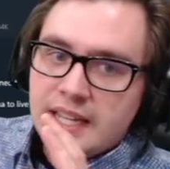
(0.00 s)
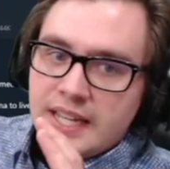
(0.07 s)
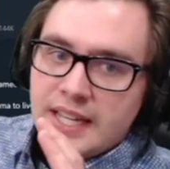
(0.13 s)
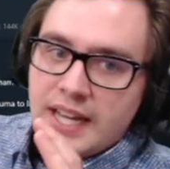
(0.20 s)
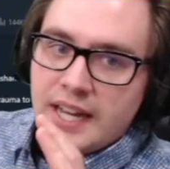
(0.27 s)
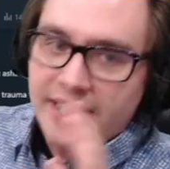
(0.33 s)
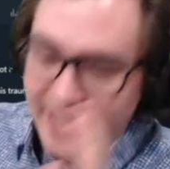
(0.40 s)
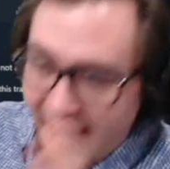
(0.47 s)

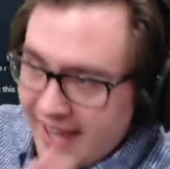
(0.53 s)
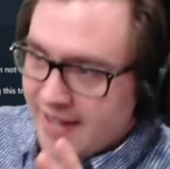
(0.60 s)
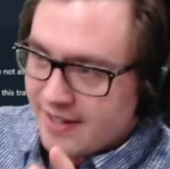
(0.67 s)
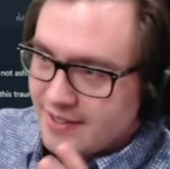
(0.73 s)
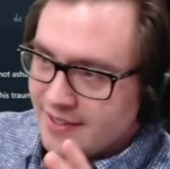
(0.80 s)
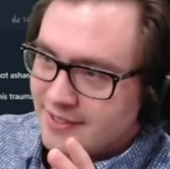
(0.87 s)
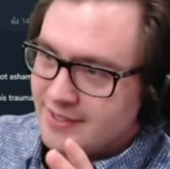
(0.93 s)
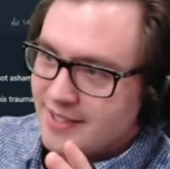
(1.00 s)
again,
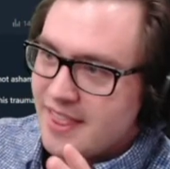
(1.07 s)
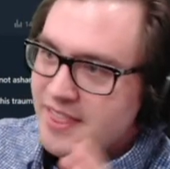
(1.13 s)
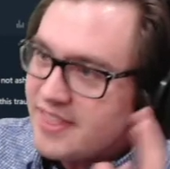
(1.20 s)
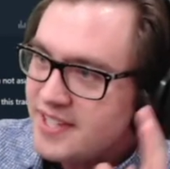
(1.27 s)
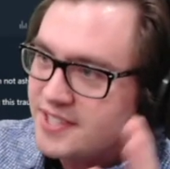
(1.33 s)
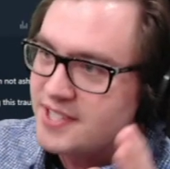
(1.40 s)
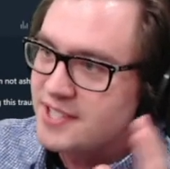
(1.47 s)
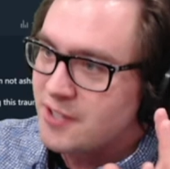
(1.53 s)

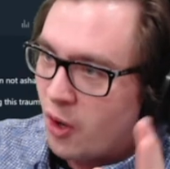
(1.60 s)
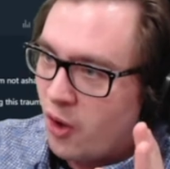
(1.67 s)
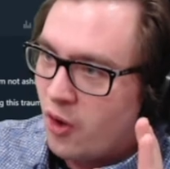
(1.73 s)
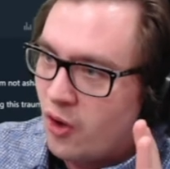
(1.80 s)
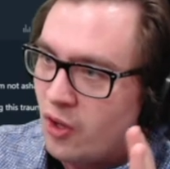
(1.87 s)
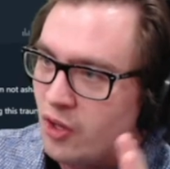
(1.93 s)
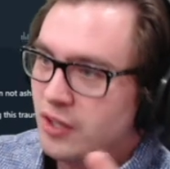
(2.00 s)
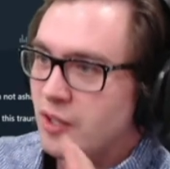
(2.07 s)
this is
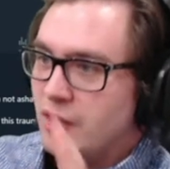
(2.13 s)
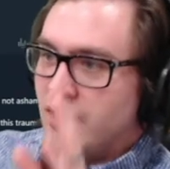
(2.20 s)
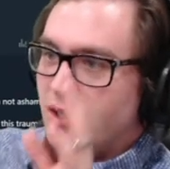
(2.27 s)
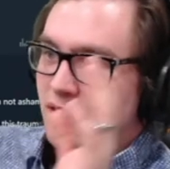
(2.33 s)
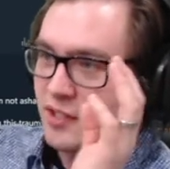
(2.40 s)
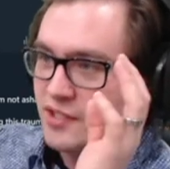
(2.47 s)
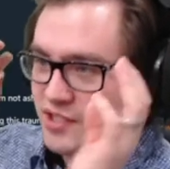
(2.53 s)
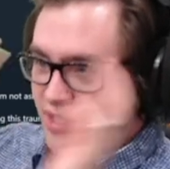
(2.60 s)
all
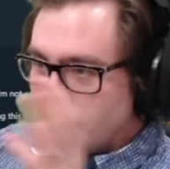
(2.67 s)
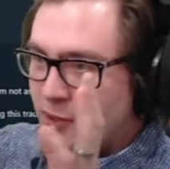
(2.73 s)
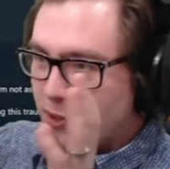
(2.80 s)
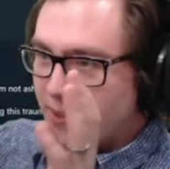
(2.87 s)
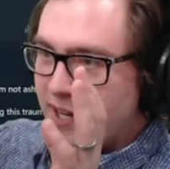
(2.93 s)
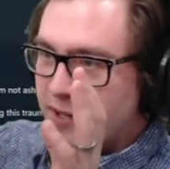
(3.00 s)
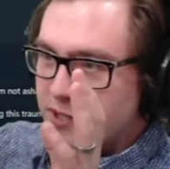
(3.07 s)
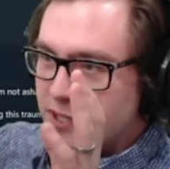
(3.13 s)
some
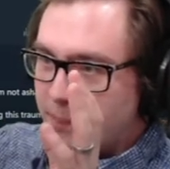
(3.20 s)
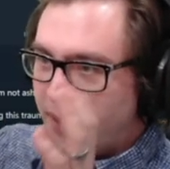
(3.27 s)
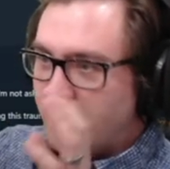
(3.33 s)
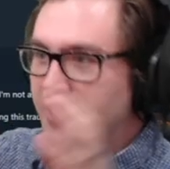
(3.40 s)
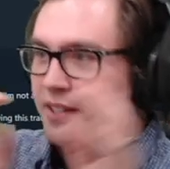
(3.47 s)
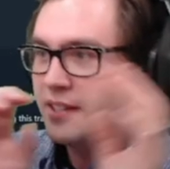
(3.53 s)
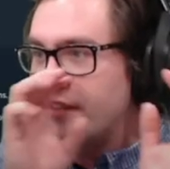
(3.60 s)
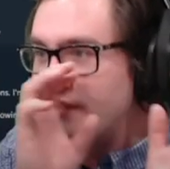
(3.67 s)
creator's
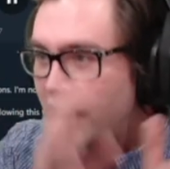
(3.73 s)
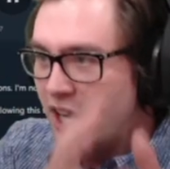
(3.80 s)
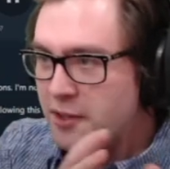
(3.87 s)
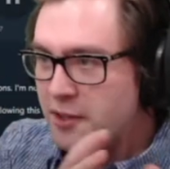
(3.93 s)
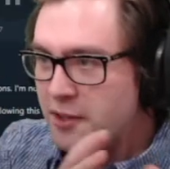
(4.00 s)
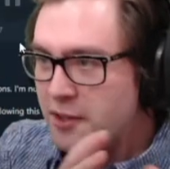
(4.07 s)
opinion of the other.